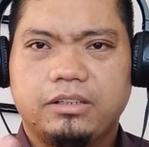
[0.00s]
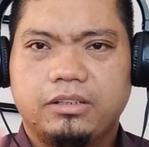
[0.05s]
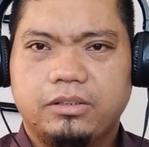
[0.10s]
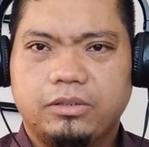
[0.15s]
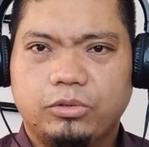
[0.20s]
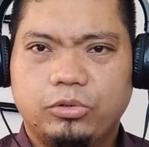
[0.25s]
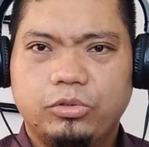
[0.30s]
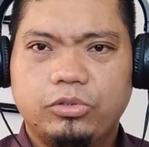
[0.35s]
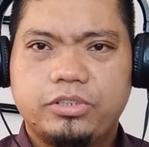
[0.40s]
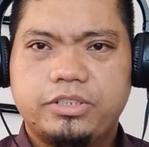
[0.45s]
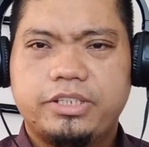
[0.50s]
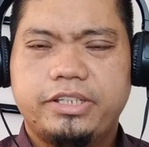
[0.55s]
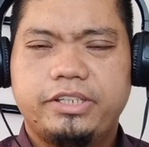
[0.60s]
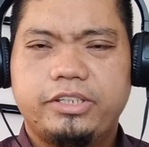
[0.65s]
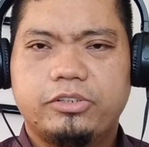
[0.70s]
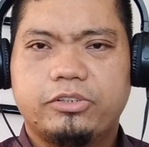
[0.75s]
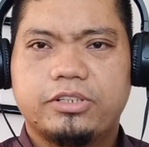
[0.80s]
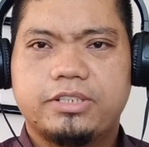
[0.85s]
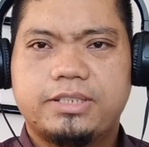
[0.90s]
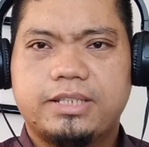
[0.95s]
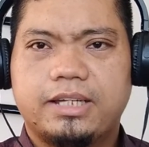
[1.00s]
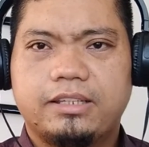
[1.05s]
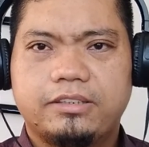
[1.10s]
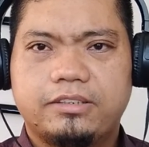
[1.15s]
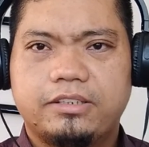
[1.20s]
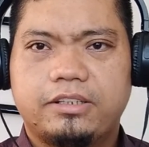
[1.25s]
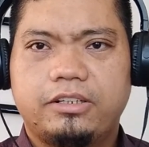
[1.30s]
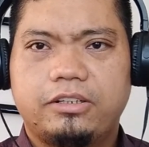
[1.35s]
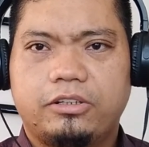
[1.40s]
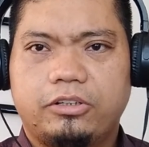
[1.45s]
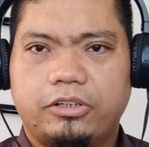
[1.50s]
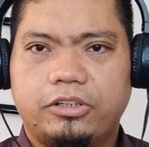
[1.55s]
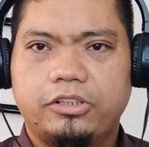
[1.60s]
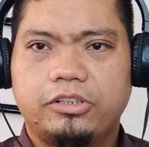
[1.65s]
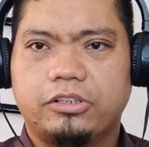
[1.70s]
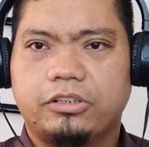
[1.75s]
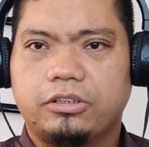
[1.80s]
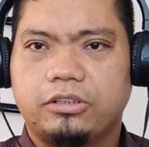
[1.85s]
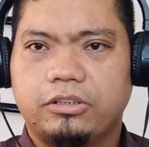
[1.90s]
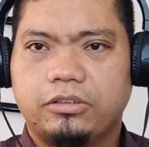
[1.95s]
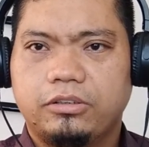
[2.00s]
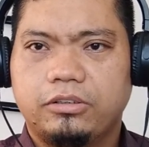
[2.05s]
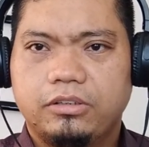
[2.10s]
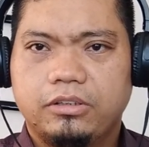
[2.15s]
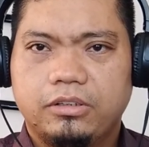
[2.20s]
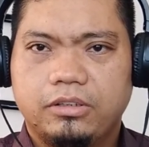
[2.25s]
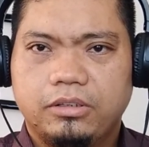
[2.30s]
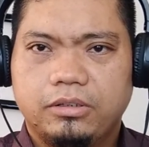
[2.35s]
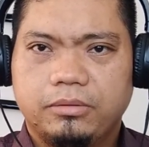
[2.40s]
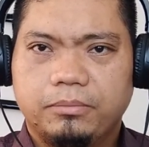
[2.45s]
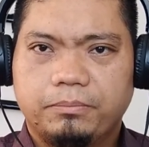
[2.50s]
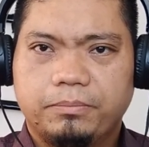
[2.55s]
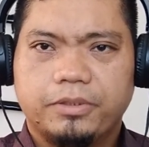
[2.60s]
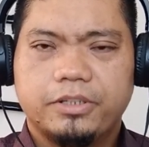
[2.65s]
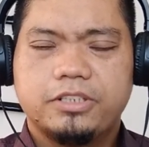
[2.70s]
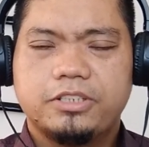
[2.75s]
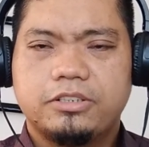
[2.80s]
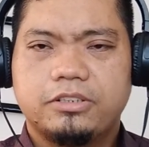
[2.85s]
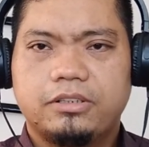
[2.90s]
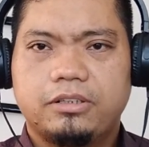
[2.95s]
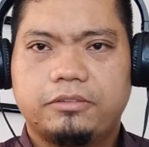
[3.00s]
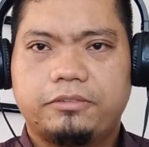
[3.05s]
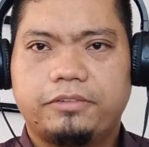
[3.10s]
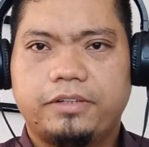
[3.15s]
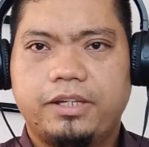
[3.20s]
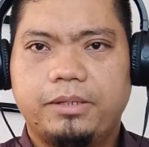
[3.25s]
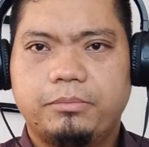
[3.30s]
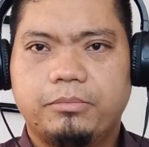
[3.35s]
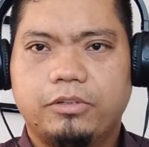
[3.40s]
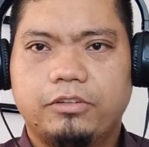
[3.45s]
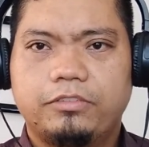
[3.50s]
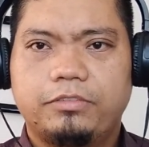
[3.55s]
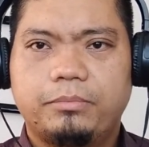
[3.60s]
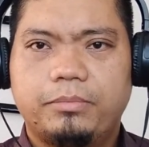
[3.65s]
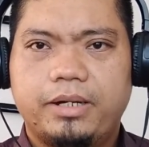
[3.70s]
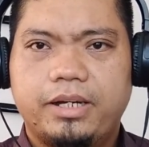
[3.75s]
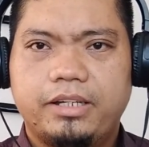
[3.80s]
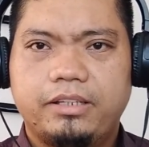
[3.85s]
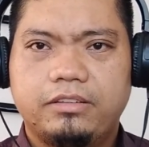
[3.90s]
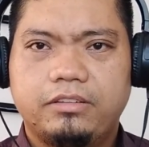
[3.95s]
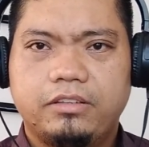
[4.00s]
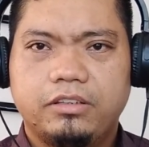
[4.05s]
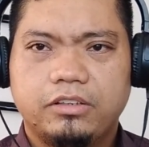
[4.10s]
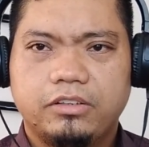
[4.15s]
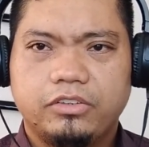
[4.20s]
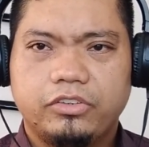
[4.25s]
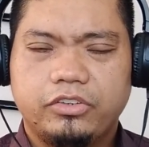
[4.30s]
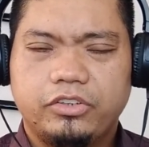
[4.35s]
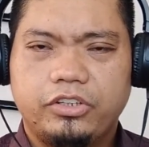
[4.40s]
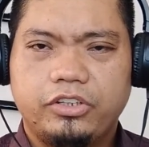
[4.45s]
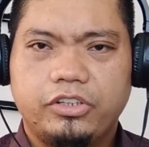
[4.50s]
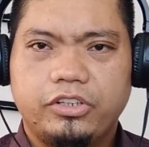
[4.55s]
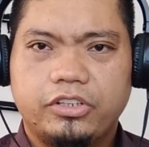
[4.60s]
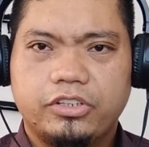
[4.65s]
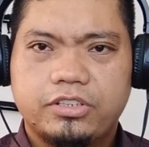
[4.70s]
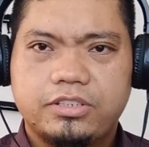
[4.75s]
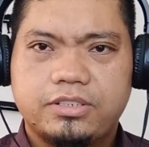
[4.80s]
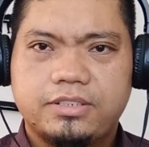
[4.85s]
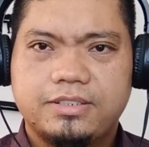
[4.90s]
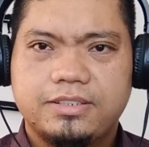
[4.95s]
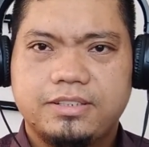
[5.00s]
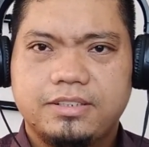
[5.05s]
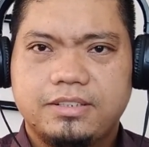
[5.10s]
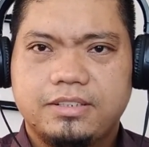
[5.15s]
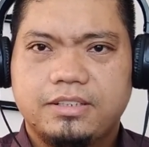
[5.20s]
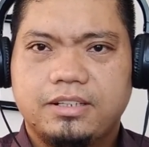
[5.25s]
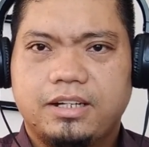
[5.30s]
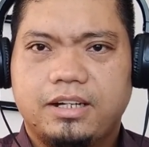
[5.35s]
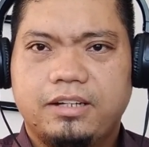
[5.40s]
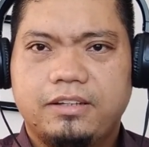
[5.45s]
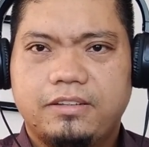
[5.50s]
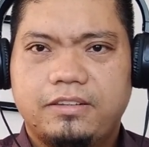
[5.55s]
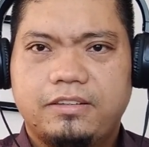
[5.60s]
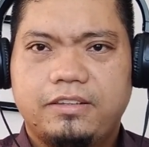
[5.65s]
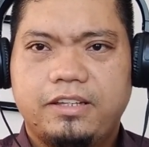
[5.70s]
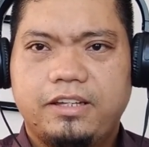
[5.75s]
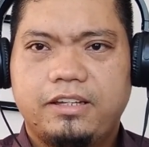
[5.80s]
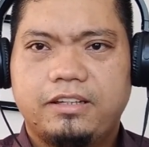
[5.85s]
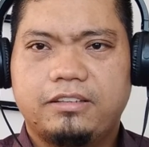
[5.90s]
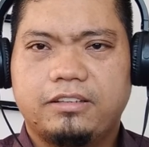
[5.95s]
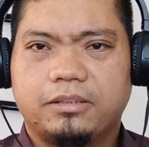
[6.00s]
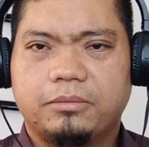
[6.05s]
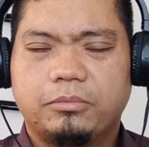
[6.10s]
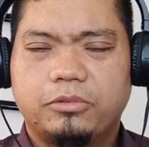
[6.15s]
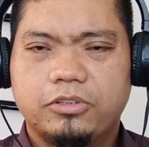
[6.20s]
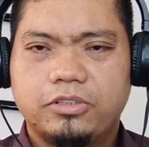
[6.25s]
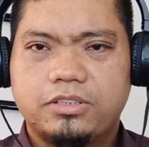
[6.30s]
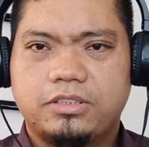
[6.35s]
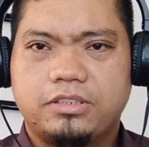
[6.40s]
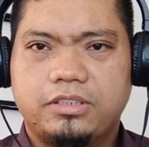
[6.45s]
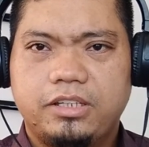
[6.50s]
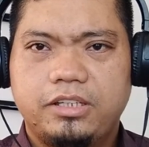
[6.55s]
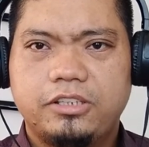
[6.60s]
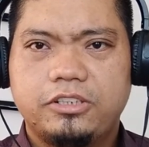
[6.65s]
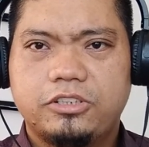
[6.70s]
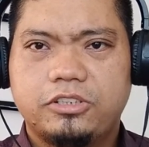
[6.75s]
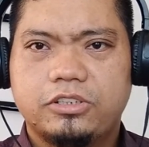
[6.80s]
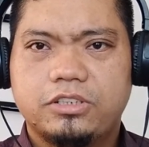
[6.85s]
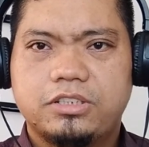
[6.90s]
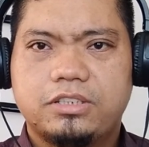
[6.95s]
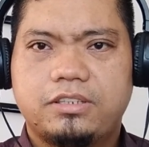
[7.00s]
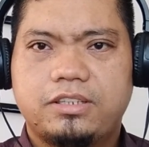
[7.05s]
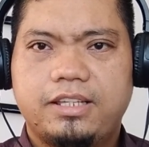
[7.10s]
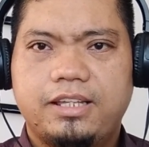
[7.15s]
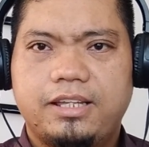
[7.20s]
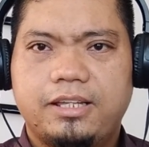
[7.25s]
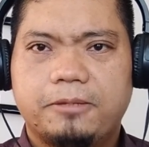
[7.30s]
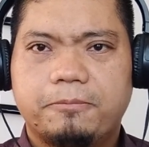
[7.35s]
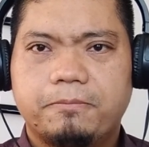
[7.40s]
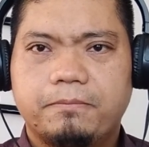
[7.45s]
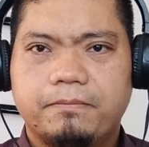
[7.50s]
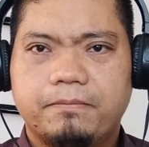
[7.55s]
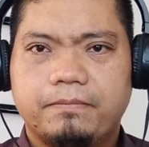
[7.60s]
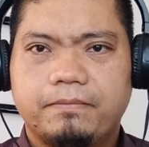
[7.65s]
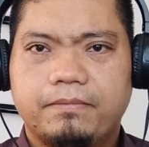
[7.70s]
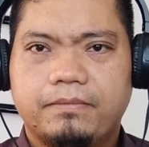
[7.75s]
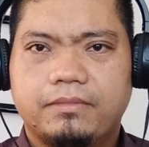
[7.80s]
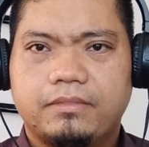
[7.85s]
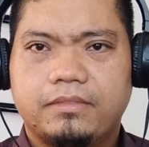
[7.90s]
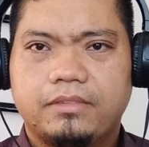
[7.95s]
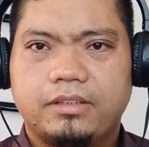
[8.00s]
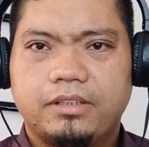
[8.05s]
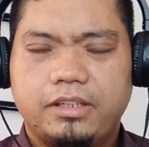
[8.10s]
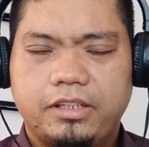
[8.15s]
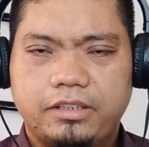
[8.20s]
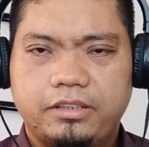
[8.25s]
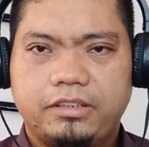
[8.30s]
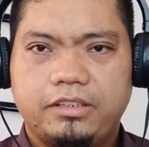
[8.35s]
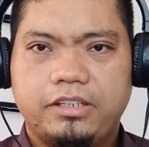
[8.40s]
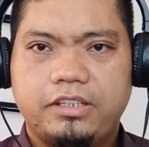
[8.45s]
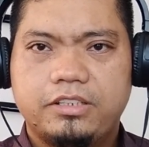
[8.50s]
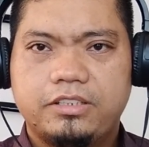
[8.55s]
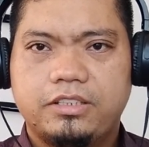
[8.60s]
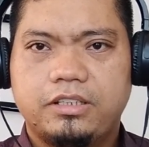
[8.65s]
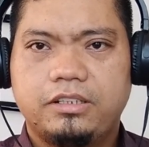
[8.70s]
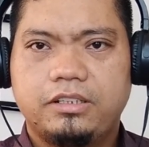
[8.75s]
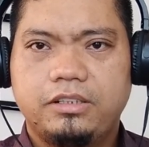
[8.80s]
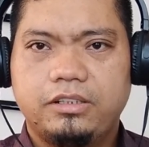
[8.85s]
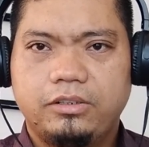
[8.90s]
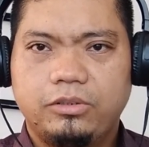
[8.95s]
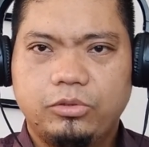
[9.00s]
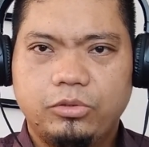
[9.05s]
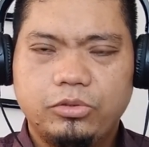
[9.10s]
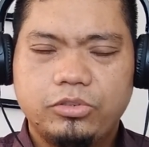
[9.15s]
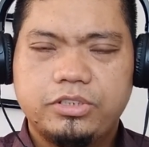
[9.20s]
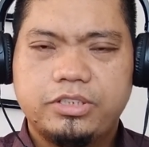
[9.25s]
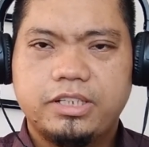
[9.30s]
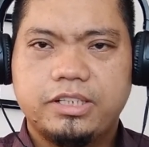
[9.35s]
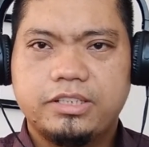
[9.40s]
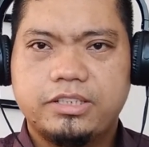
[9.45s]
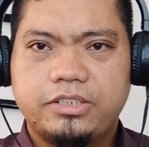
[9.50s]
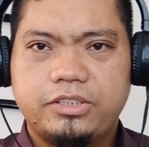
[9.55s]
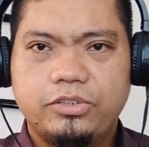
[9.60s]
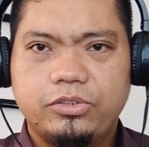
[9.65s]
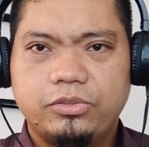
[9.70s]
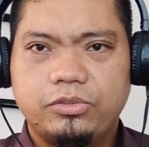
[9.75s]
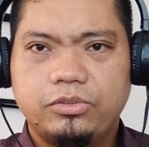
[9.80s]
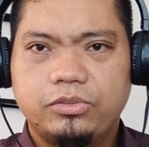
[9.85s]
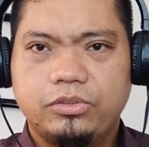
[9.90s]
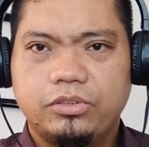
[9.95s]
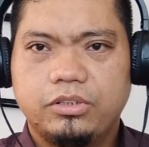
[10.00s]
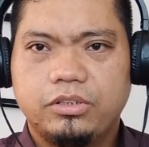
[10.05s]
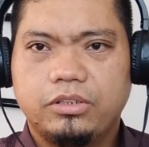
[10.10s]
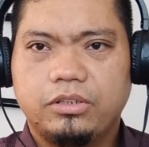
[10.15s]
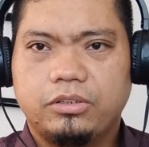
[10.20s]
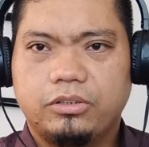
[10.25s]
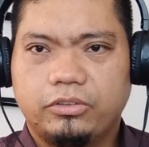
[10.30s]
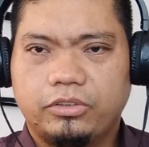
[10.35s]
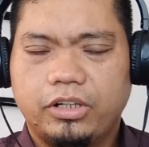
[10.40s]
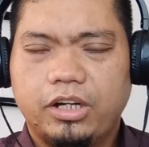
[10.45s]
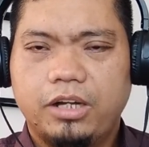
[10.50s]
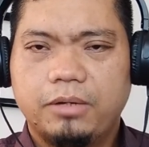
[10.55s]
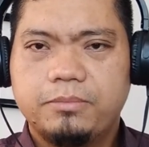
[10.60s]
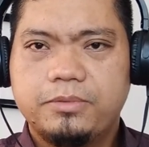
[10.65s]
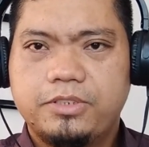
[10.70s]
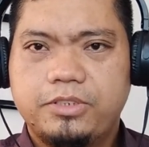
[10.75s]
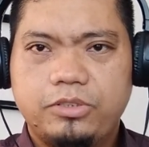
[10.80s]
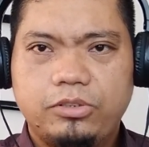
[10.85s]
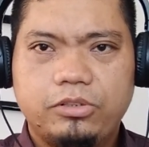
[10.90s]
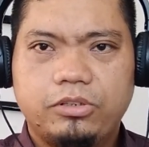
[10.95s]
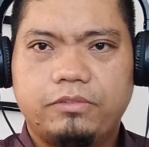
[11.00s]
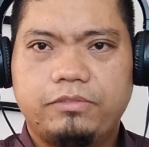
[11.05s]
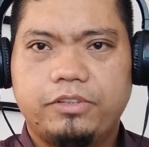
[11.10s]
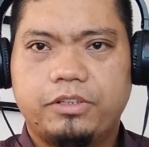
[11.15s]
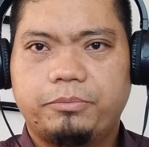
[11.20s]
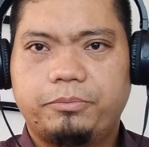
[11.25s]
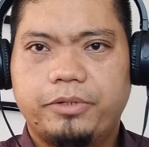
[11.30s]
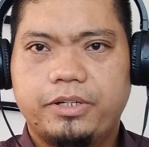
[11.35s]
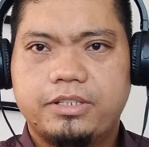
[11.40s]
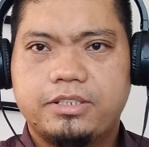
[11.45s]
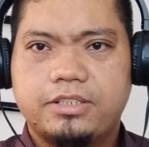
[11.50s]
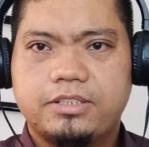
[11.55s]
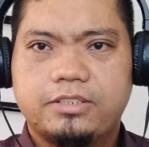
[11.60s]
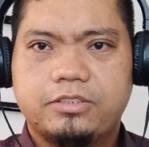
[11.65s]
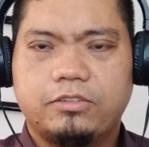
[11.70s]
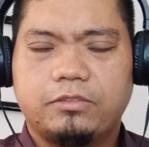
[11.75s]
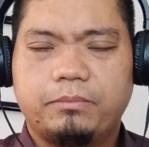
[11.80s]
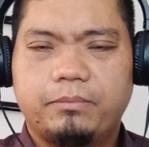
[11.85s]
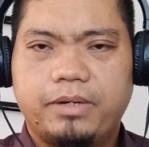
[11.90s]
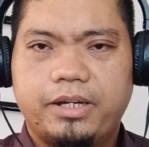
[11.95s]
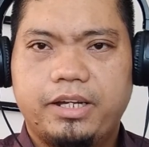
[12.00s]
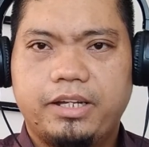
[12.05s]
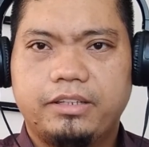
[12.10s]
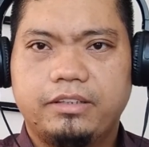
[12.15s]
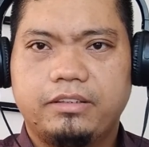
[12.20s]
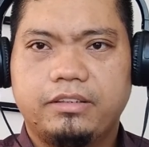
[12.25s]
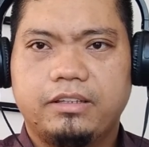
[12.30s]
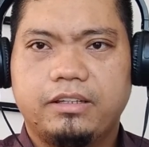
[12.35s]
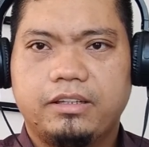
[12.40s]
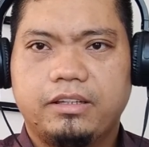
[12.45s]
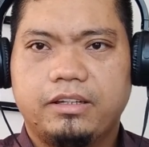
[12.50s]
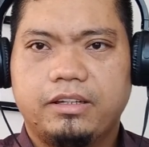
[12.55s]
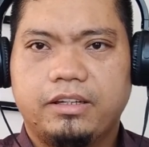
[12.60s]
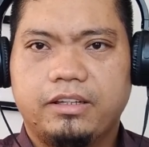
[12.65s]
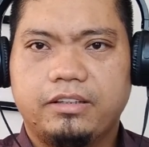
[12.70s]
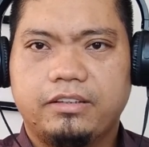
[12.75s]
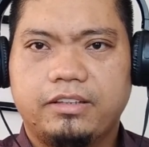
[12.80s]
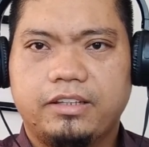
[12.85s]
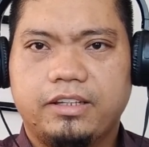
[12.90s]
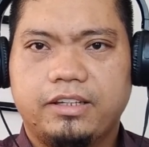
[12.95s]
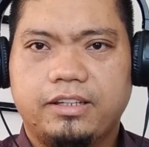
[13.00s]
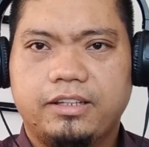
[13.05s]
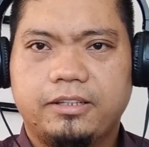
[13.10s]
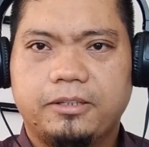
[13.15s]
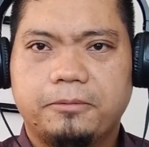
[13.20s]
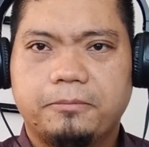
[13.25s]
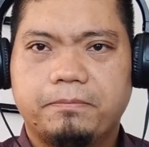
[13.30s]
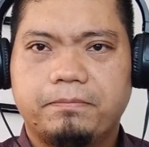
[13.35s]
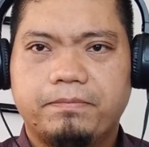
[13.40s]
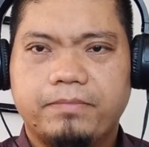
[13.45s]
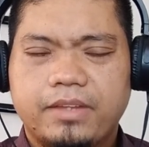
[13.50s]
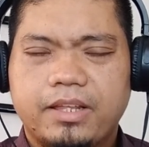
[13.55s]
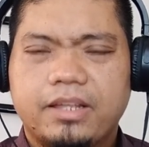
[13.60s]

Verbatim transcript: losing your center or your personal frame of mind is i think the most dangerous thing it easily loses you robs you of your presence of mind and then